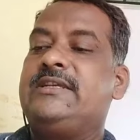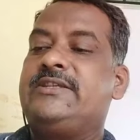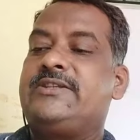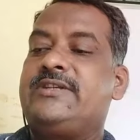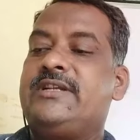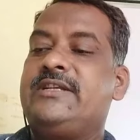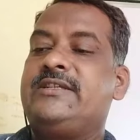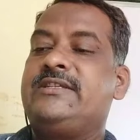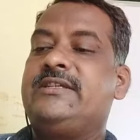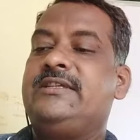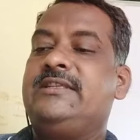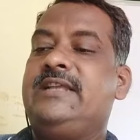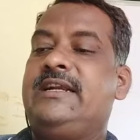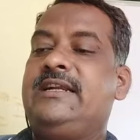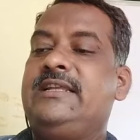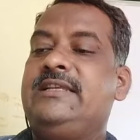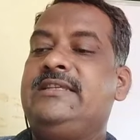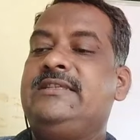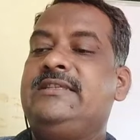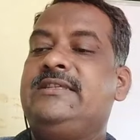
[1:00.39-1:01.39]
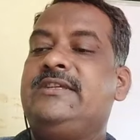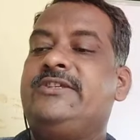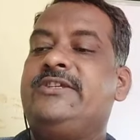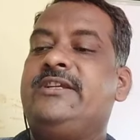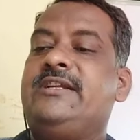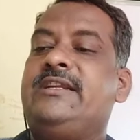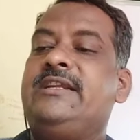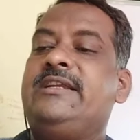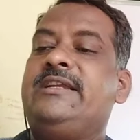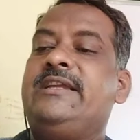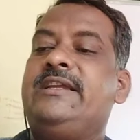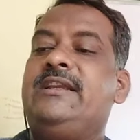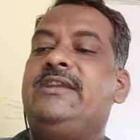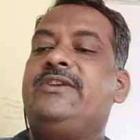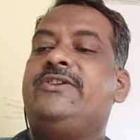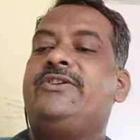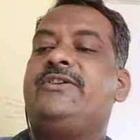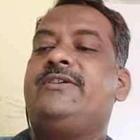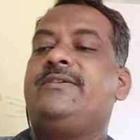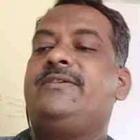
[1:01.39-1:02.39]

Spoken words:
structure, that is the generic English.